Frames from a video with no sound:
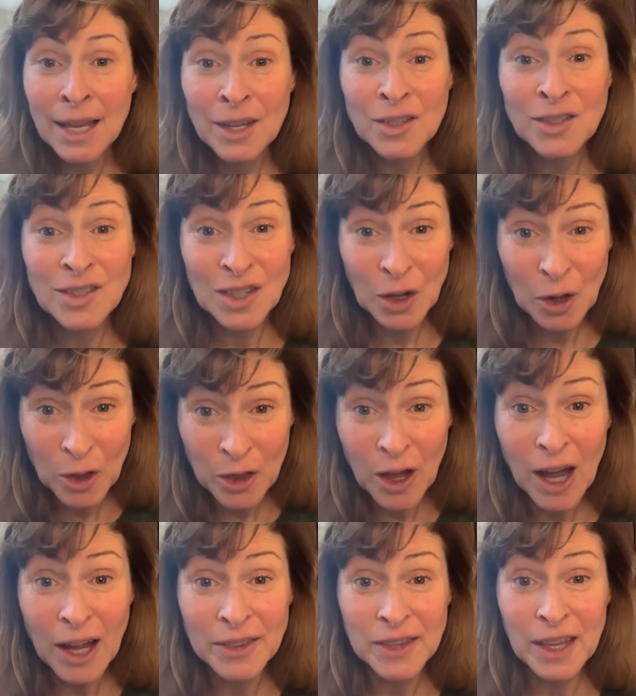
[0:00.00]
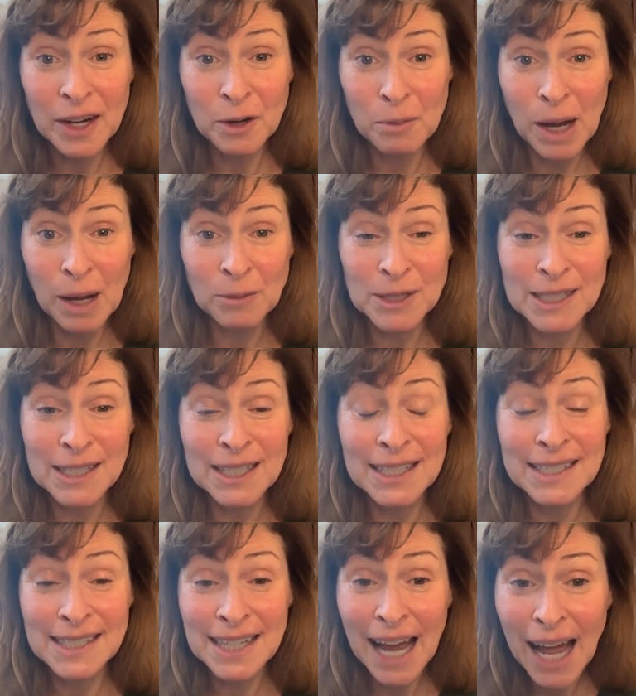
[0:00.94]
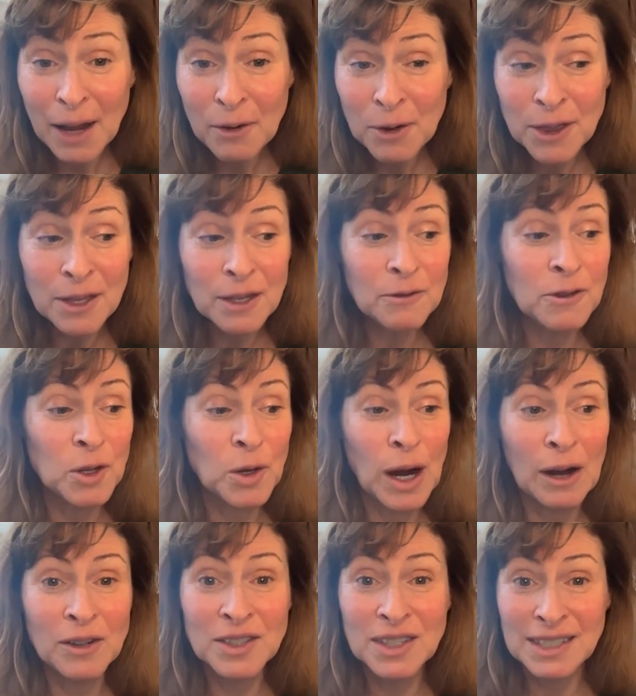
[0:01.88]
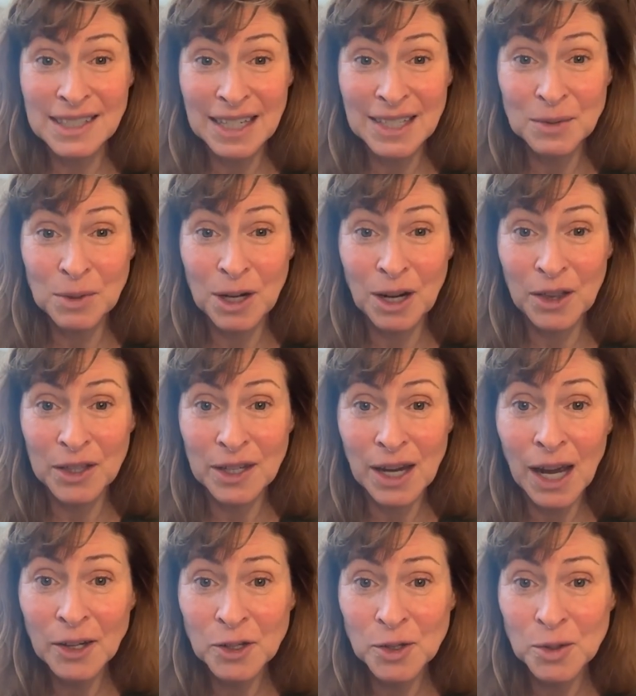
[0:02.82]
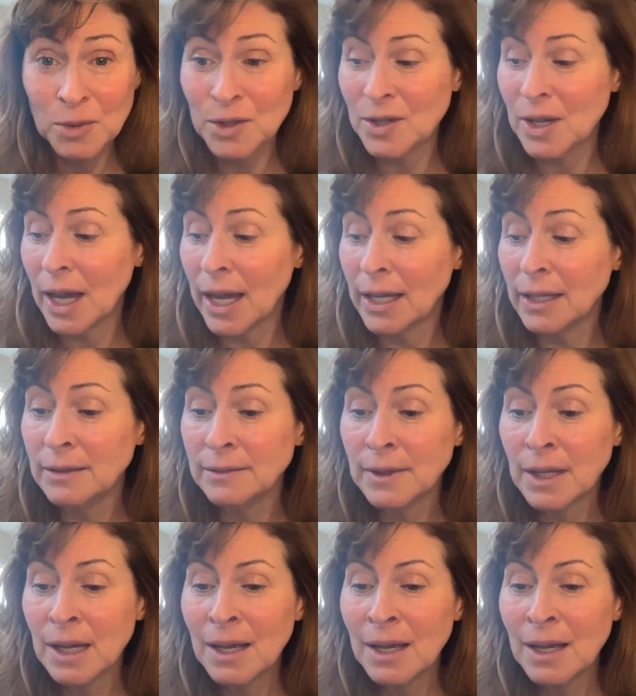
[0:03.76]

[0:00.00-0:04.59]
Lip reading: Still thought that her mom was going to die within a few hours, because that's what all the doctors were saying.